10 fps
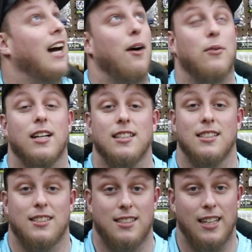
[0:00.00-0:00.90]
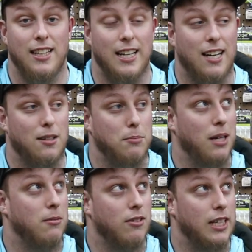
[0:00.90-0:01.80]
guy wanted to see the
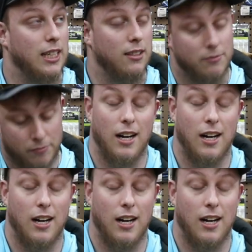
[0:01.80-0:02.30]
Alabama rig.